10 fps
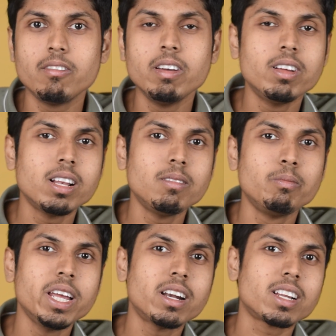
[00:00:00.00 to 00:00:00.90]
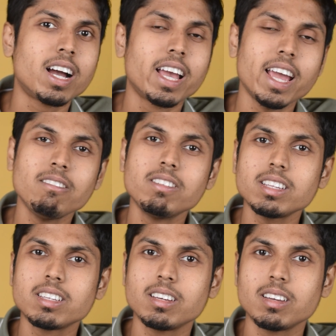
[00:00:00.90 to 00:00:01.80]
We will meet again
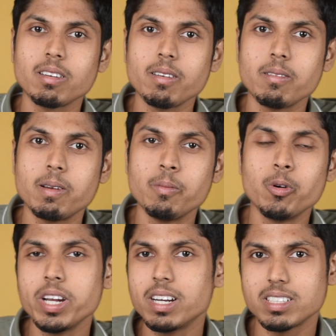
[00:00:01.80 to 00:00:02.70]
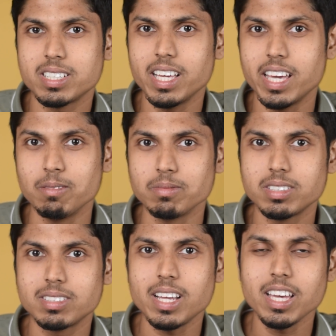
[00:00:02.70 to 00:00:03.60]
with more interesting
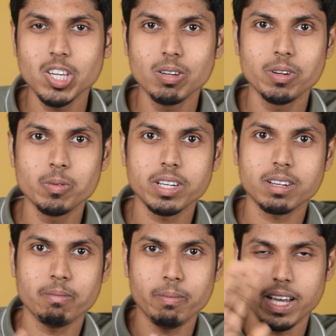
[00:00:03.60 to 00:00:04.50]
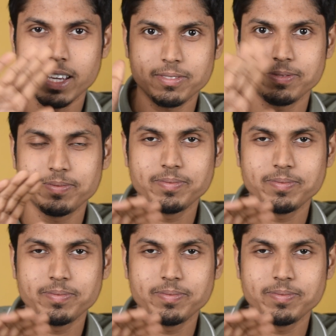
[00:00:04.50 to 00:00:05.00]
games. Thank you, everyone. Bye.